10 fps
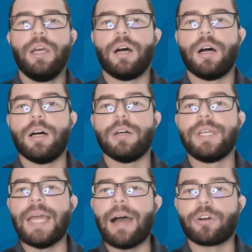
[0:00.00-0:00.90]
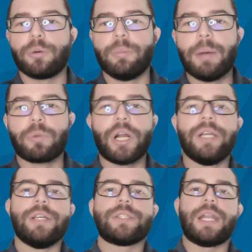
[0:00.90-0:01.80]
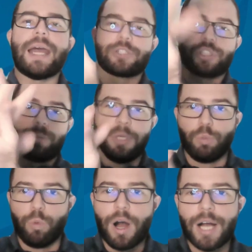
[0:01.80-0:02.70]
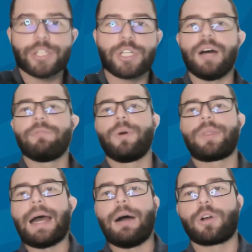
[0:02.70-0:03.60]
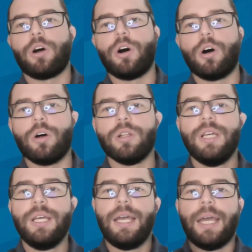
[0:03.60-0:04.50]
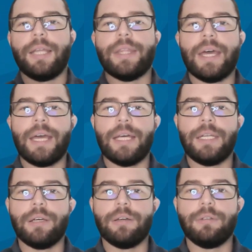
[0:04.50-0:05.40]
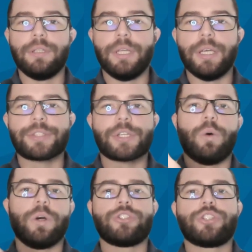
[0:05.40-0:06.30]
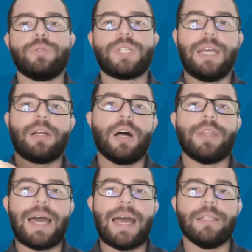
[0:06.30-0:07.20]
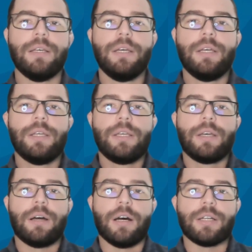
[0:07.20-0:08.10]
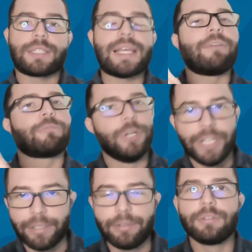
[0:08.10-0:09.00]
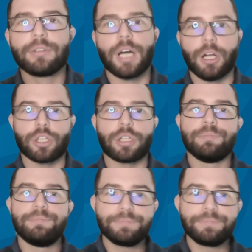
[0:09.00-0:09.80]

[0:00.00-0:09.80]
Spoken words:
The outer membrane is going to actually be washed off with alcohol, and then it's going to take on that safranin color,